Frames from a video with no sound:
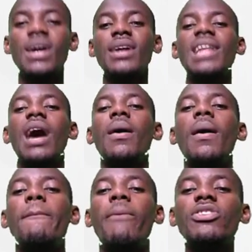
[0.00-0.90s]
Now
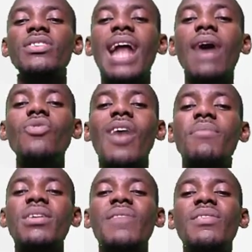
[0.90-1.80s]
you have
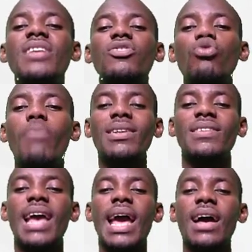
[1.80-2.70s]
been given the two masses,
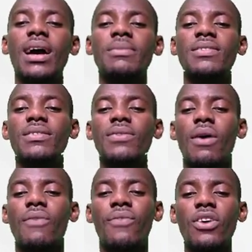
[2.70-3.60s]

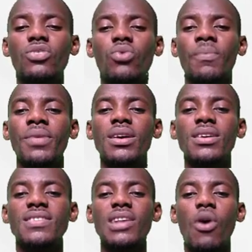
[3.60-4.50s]
first one,
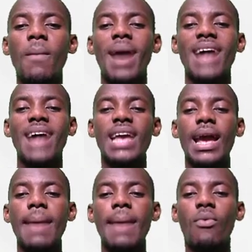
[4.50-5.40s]
second mass,
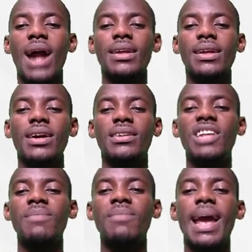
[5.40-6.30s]
M1.
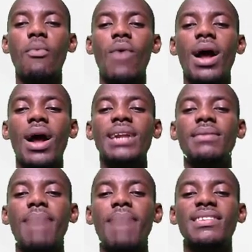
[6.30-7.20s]
This is my M1,
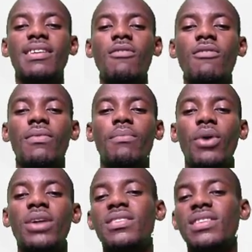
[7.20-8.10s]
and my
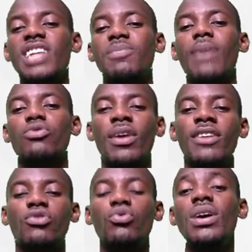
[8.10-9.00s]
7.10 to the power
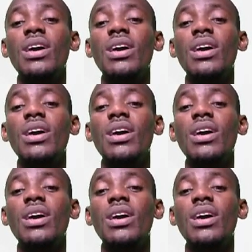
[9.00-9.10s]
22